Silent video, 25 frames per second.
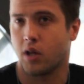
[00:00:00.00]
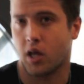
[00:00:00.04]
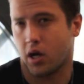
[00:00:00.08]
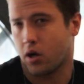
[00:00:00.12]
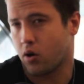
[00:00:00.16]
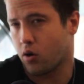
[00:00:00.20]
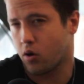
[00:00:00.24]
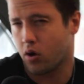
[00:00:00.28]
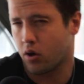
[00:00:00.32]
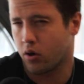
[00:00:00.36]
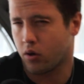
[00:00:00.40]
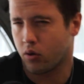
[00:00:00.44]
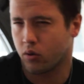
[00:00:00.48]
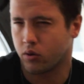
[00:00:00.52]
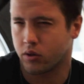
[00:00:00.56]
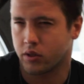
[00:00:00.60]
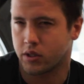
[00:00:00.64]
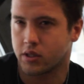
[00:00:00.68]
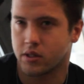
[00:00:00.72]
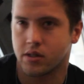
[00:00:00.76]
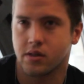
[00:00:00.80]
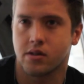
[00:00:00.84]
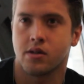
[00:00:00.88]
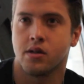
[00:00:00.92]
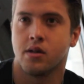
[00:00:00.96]
I don't know how old
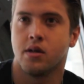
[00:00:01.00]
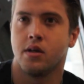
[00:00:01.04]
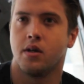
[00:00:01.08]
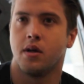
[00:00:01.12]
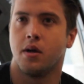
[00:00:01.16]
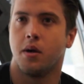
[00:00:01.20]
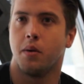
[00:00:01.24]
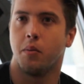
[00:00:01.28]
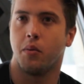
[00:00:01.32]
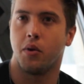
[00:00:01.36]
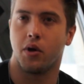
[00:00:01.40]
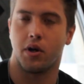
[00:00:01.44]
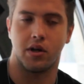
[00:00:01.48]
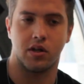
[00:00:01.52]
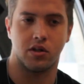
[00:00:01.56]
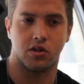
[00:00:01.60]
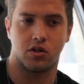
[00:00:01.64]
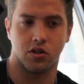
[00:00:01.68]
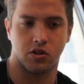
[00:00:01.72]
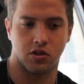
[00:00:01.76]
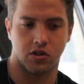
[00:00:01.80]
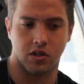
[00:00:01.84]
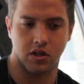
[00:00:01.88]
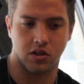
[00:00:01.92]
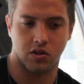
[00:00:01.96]
he is, but
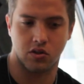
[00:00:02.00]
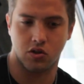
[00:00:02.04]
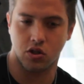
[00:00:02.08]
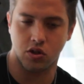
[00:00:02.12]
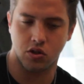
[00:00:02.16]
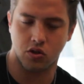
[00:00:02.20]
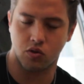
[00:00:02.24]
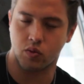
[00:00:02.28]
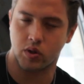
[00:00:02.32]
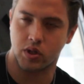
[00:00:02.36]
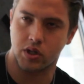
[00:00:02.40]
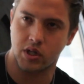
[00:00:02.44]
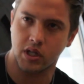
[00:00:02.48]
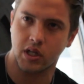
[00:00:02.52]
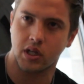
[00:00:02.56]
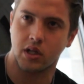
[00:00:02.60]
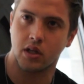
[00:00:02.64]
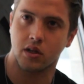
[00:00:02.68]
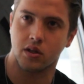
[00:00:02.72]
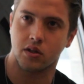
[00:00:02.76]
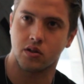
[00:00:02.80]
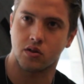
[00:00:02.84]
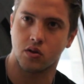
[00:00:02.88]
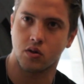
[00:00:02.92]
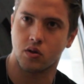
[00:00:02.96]
it's just
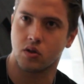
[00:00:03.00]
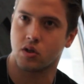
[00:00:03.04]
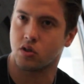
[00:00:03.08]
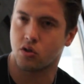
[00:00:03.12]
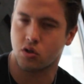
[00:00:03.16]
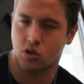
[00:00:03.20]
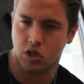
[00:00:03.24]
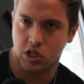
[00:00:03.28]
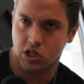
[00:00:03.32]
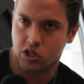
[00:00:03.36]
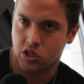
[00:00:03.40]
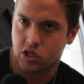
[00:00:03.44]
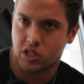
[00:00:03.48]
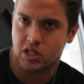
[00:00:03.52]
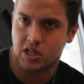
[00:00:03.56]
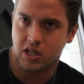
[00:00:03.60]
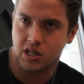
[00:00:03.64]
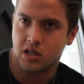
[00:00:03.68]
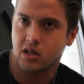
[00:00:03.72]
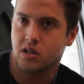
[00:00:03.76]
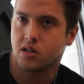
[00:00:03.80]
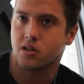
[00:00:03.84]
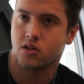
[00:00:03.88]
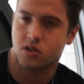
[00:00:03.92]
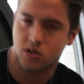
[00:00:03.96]
ridiculous. No, he
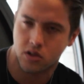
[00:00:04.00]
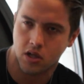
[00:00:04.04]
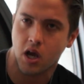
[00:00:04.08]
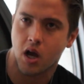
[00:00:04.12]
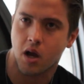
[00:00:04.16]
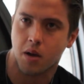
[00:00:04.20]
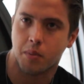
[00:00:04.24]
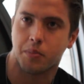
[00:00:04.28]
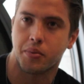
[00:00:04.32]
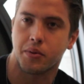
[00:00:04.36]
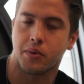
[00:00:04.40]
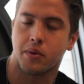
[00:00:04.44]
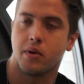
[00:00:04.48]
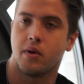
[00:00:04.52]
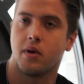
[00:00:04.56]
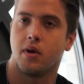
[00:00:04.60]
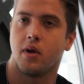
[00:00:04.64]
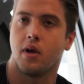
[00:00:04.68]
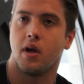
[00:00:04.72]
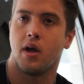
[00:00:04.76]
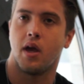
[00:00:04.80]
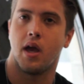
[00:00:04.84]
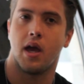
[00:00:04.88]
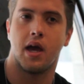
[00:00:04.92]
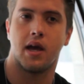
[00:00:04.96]
didn't stop.
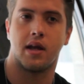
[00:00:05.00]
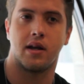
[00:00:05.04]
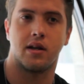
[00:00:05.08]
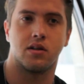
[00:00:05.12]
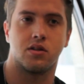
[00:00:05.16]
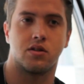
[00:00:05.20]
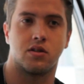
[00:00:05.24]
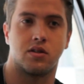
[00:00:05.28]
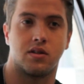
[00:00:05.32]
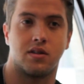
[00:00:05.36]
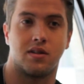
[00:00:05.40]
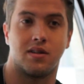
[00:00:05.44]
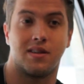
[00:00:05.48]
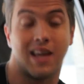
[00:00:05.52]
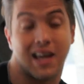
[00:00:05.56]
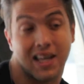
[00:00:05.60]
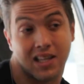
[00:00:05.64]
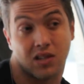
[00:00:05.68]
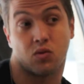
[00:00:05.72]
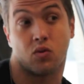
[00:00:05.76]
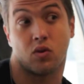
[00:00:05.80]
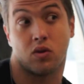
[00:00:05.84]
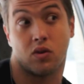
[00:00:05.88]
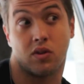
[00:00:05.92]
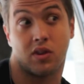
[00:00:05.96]
And
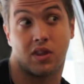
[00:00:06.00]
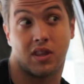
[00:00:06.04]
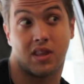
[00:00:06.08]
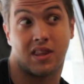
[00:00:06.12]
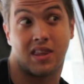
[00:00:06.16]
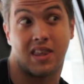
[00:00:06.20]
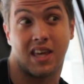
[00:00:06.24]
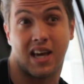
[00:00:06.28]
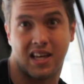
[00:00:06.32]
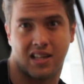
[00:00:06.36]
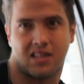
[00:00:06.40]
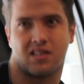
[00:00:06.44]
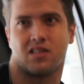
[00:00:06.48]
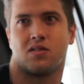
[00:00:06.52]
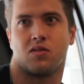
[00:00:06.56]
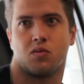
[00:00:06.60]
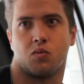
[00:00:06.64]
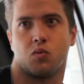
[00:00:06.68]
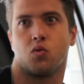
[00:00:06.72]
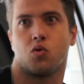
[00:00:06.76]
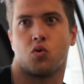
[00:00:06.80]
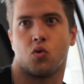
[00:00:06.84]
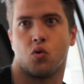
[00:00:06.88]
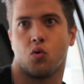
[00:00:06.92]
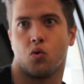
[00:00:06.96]
that's
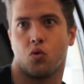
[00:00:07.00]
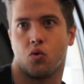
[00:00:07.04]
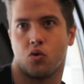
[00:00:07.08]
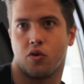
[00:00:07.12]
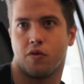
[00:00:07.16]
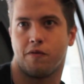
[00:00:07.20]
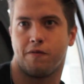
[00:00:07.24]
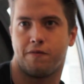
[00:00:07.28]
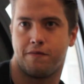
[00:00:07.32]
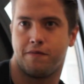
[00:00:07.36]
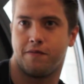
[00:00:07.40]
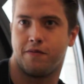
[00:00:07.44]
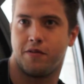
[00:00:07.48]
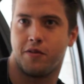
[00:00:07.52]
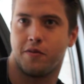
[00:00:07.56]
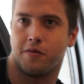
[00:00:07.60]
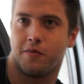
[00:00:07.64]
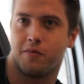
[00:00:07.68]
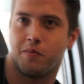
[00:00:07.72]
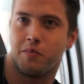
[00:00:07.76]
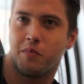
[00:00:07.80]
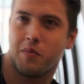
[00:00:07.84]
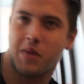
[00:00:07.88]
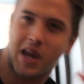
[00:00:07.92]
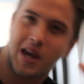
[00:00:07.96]
the
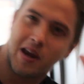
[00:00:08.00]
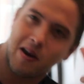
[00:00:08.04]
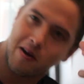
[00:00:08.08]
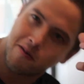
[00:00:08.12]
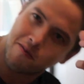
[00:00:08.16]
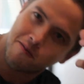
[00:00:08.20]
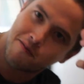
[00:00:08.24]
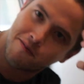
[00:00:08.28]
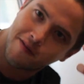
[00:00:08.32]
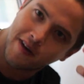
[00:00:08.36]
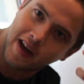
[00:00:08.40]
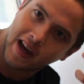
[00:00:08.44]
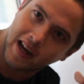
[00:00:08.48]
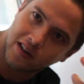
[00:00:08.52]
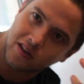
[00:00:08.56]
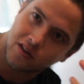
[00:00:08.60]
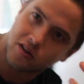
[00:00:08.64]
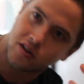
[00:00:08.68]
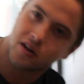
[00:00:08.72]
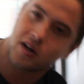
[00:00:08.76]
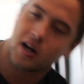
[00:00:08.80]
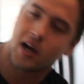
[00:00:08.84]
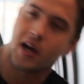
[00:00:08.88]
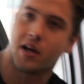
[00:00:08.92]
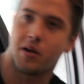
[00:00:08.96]
main
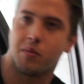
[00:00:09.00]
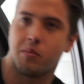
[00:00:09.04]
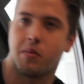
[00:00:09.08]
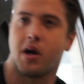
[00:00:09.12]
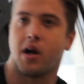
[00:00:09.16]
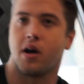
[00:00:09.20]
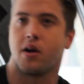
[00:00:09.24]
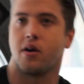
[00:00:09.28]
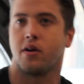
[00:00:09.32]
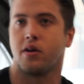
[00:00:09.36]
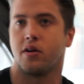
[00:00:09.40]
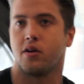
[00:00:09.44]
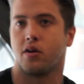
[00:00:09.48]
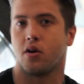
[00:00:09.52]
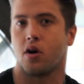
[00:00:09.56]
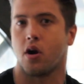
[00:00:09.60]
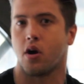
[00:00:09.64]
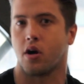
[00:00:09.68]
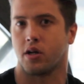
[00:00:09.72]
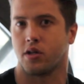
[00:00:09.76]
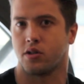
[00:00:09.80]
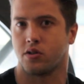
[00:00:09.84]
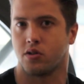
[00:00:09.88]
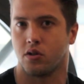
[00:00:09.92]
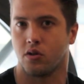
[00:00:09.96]
factor I admire in an
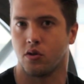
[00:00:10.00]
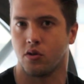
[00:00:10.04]
artist.